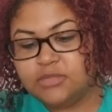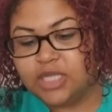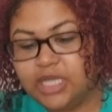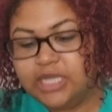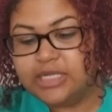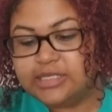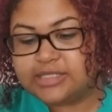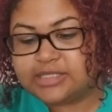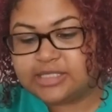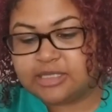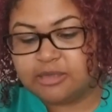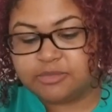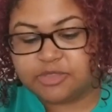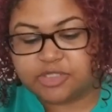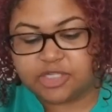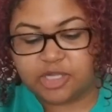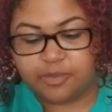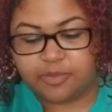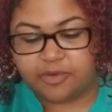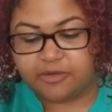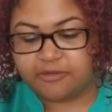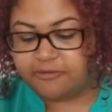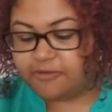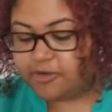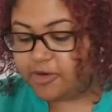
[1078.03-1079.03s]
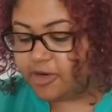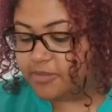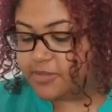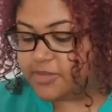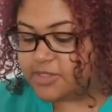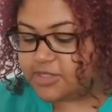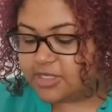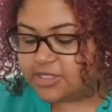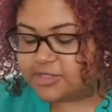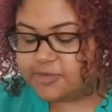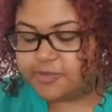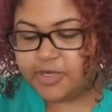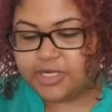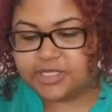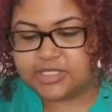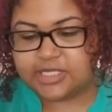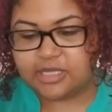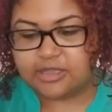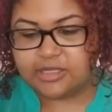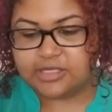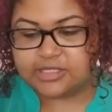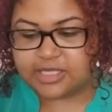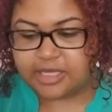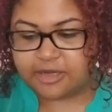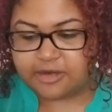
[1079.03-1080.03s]
In some shape or form. So let's break
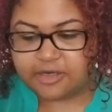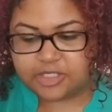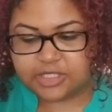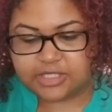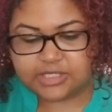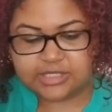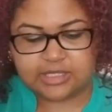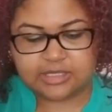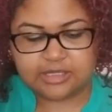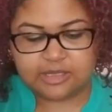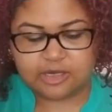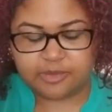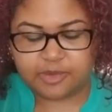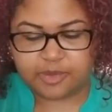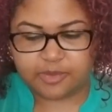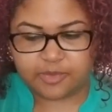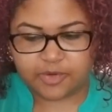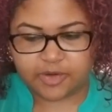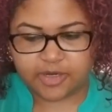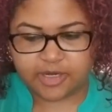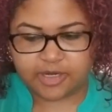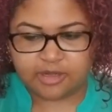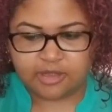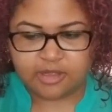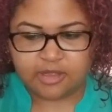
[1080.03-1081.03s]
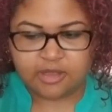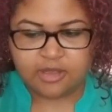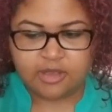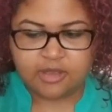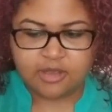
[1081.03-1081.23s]
down these energies a little bit more.